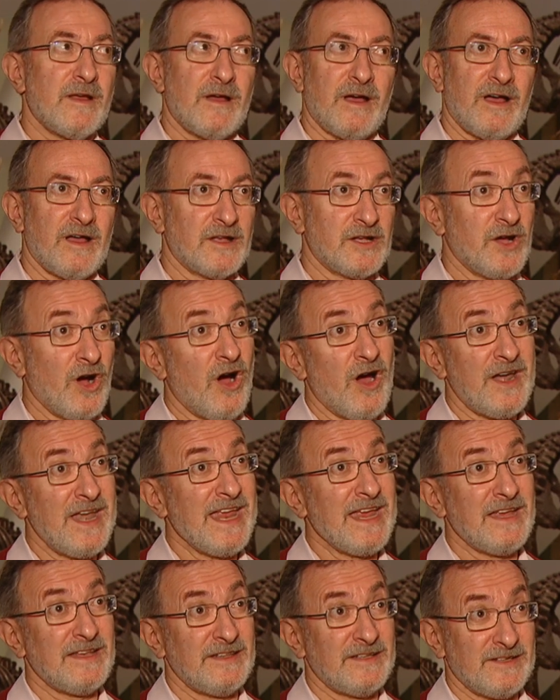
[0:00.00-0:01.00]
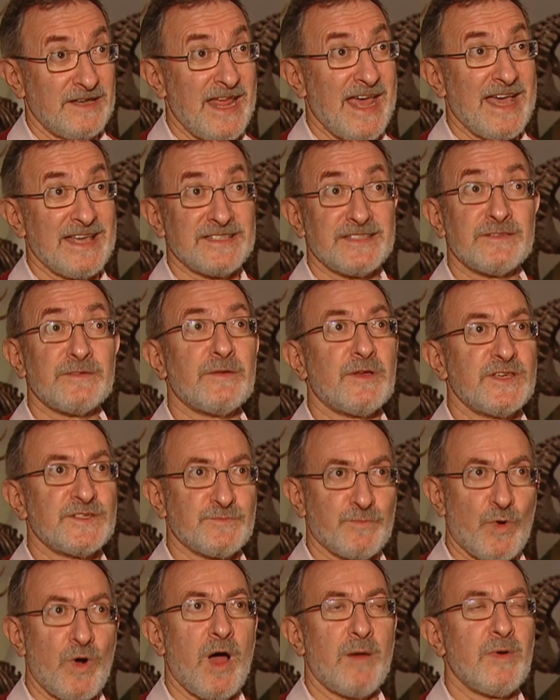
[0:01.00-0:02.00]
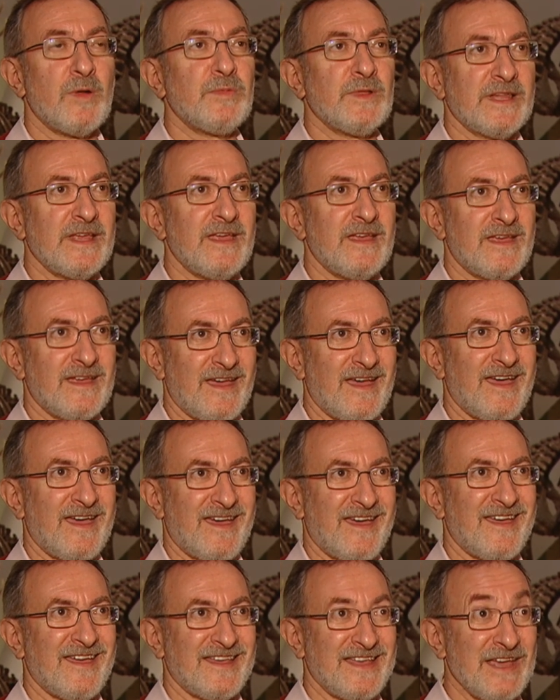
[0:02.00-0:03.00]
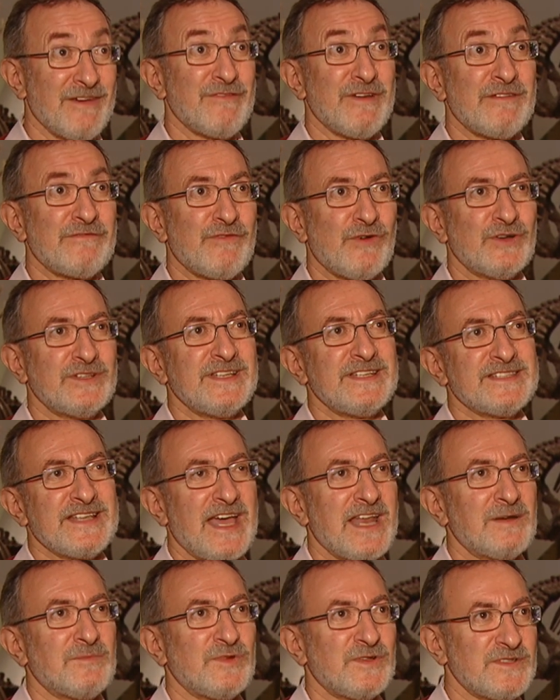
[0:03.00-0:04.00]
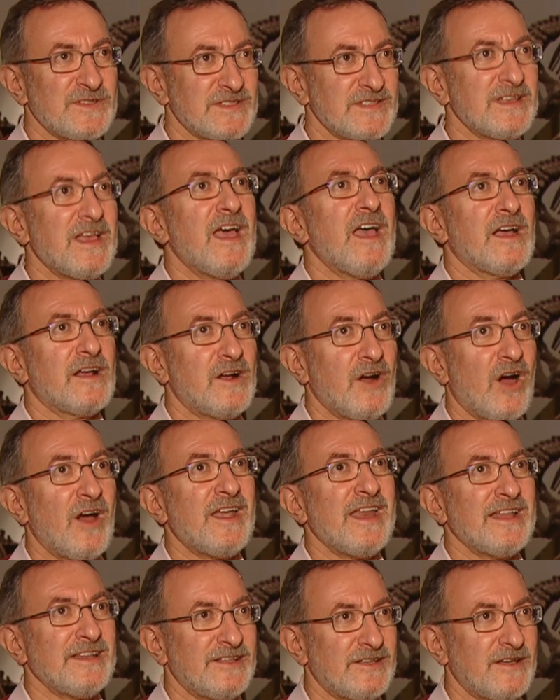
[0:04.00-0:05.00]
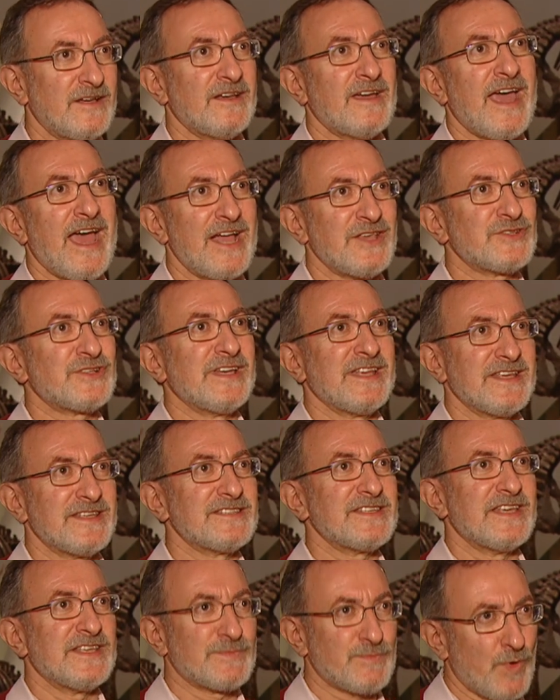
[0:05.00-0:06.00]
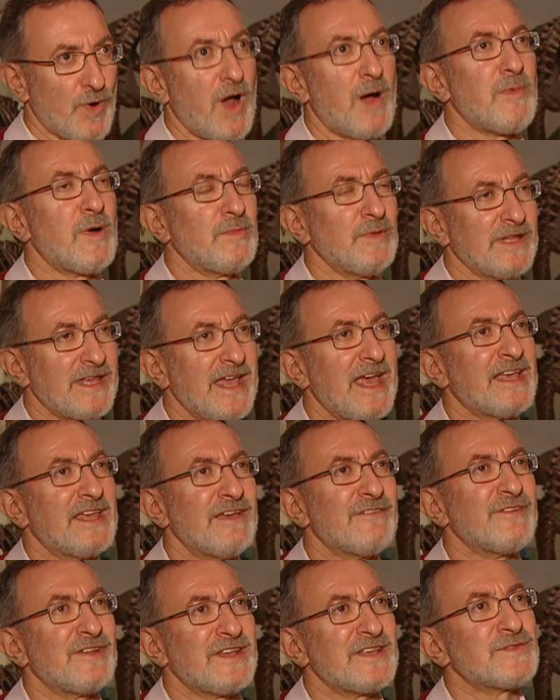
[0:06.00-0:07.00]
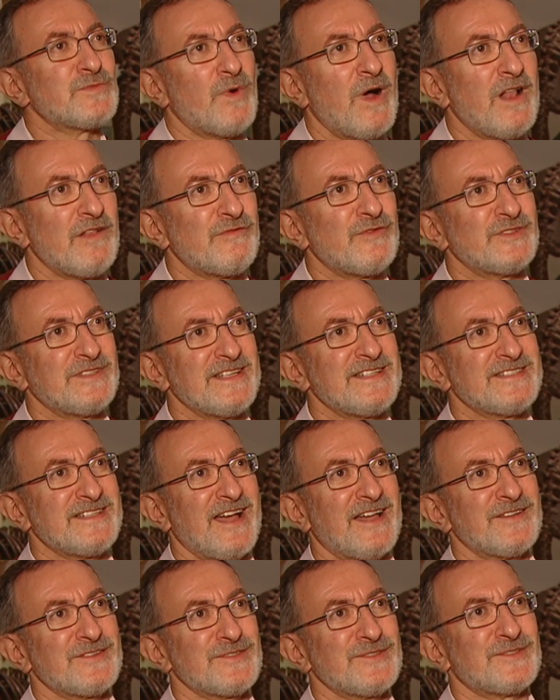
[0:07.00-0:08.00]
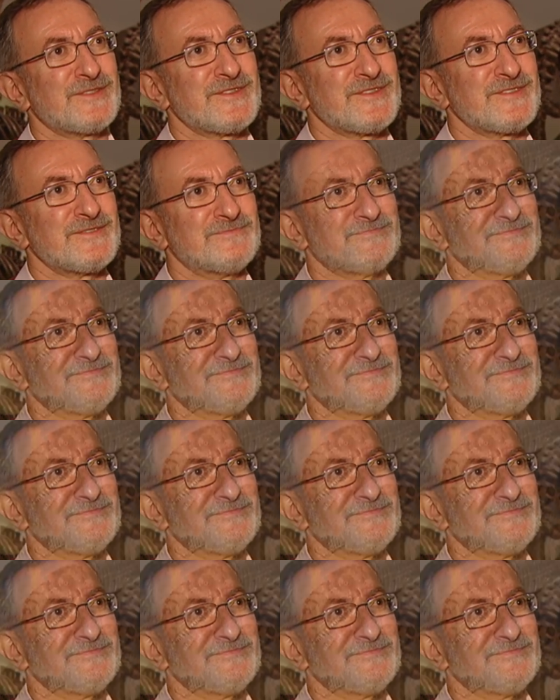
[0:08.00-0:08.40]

Uh, guarding the nest is probably a given for these animals. Guarding the hatchlings is probably a given as well for these dinosaurs.